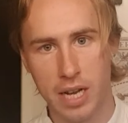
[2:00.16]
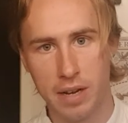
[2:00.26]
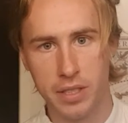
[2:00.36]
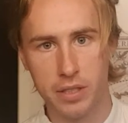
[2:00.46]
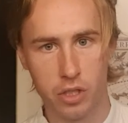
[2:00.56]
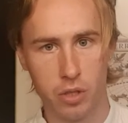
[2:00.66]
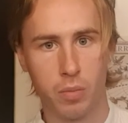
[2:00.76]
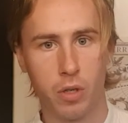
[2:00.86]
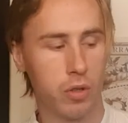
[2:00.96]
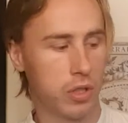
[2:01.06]
having
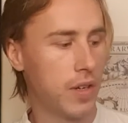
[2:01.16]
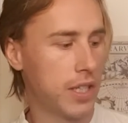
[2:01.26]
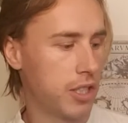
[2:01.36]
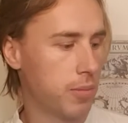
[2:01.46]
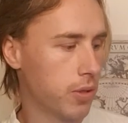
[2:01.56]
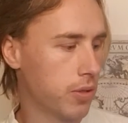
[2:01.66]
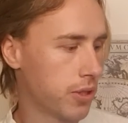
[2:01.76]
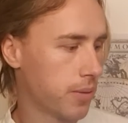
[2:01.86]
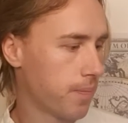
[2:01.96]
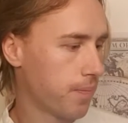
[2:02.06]
some cooked
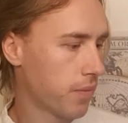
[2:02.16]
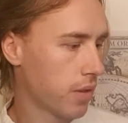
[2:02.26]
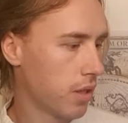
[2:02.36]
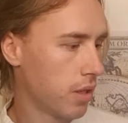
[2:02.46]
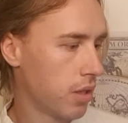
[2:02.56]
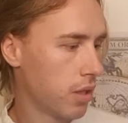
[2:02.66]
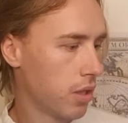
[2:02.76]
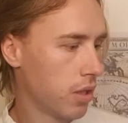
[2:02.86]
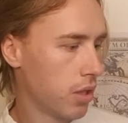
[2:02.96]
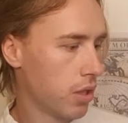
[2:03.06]
vegetables.
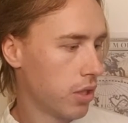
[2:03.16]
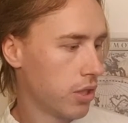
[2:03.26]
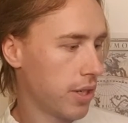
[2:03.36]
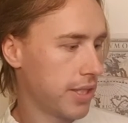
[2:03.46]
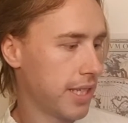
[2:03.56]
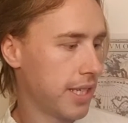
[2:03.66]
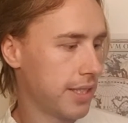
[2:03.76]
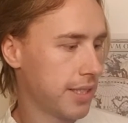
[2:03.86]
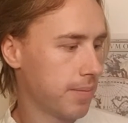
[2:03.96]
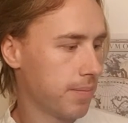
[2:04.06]
So it
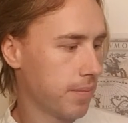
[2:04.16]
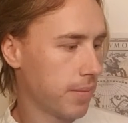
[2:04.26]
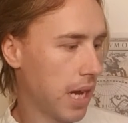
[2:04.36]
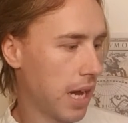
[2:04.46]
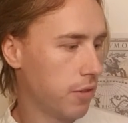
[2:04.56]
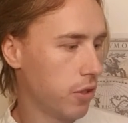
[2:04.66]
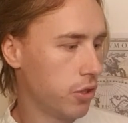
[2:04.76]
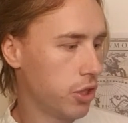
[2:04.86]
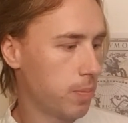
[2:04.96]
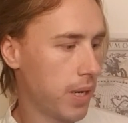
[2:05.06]
says have
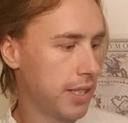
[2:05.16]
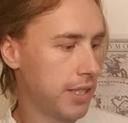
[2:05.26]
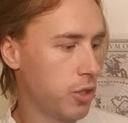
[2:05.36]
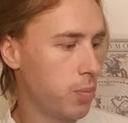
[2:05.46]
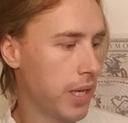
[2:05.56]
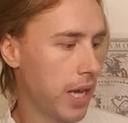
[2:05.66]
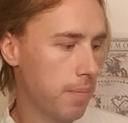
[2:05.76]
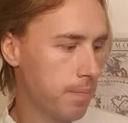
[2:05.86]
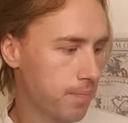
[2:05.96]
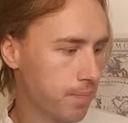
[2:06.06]
lunch by 2
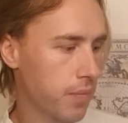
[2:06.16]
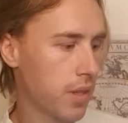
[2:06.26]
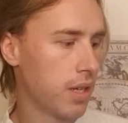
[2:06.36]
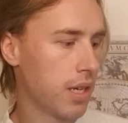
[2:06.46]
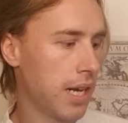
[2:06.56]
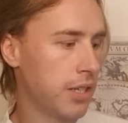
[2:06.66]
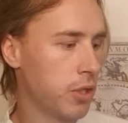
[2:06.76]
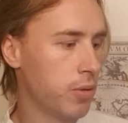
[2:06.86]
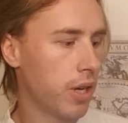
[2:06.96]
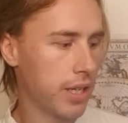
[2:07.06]
p.m. and
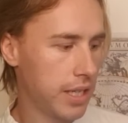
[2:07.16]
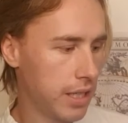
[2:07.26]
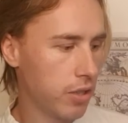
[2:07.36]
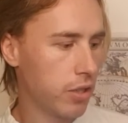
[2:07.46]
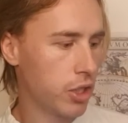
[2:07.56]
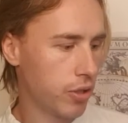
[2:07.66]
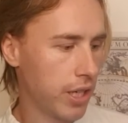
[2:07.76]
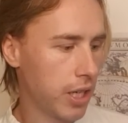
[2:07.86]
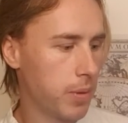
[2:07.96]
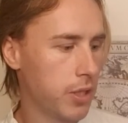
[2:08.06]
do not eat or
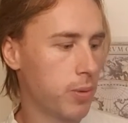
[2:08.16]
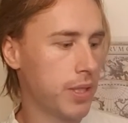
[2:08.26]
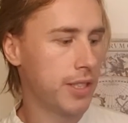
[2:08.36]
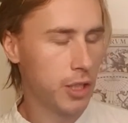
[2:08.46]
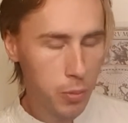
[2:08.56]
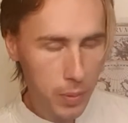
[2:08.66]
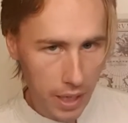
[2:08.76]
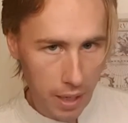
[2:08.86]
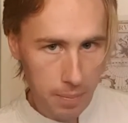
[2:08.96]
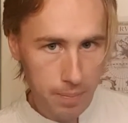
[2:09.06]
drink between 2
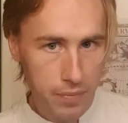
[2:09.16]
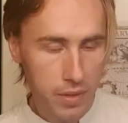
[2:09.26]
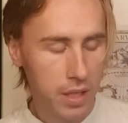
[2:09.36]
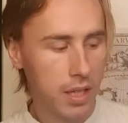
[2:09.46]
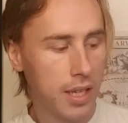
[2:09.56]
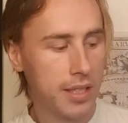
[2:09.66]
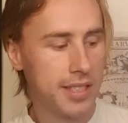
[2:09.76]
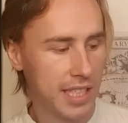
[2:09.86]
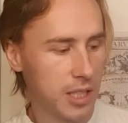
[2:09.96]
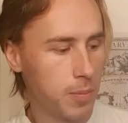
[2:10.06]
p.m. and
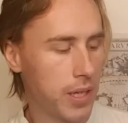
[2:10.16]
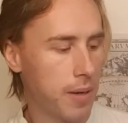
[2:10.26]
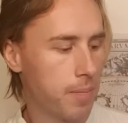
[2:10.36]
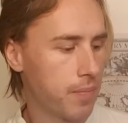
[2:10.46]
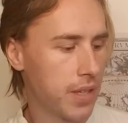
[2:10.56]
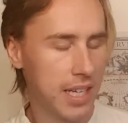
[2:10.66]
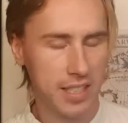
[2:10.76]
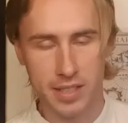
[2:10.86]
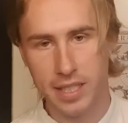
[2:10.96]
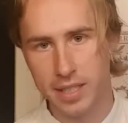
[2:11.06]
6 p.m.
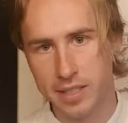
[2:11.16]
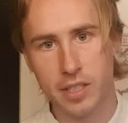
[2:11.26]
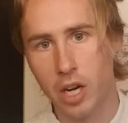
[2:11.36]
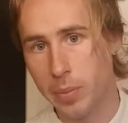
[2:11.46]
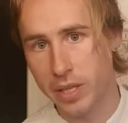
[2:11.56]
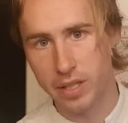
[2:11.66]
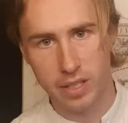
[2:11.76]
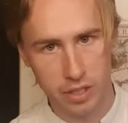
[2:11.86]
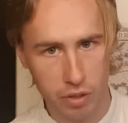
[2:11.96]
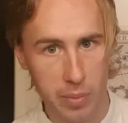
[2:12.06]
As I say, this is going to be in the
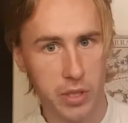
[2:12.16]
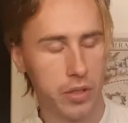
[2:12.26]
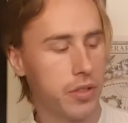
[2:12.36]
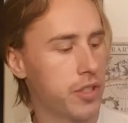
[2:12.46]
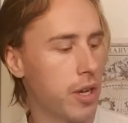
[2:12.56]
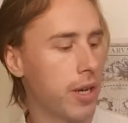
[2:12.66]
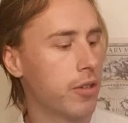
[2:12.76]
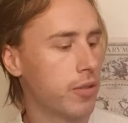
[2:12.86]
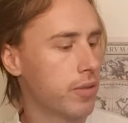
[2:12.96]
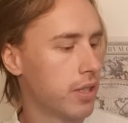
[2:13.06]
description, so I
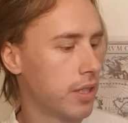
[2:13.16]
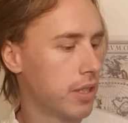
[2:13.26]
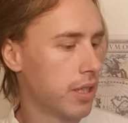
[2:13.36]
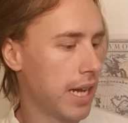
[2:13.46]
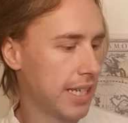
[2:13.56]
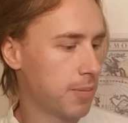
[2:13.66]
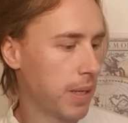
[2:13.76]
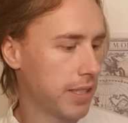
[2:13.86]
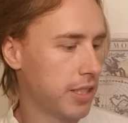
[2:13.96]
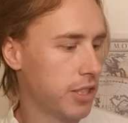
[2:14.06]
don't
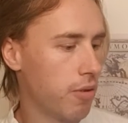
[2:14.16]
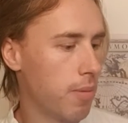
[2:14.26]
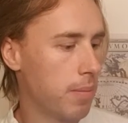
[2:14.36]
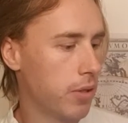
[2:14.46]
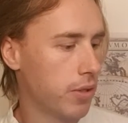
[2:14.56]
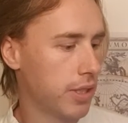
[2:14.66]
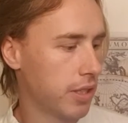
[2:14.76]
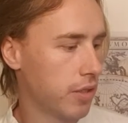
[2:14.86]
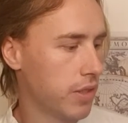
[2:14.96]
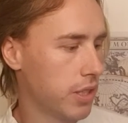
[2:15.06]
expect you to remember all
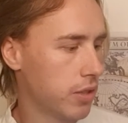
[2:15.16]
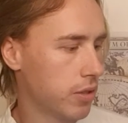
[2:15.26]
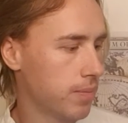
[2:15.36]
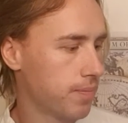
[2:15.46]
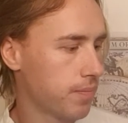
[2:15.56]
this on the video.